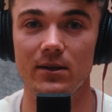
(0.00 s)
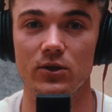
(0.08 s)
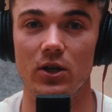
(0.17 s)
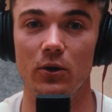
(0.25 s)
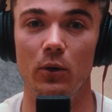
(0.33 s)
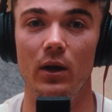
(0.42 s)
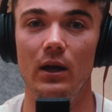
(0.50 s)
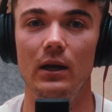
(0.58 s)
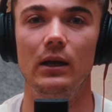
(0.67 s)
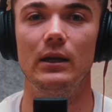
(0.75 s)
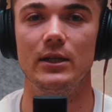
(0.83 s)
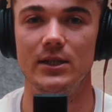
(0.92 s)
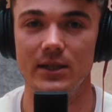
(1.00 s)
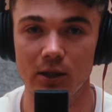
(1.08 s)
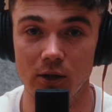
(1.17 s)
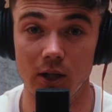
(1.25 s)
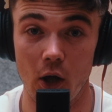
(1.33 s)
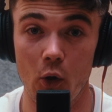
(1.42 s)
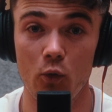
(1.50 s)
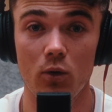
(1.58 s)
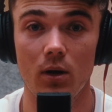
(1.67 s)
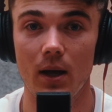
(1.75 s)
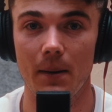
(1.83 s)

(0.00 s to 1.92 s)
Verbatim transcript: so still low,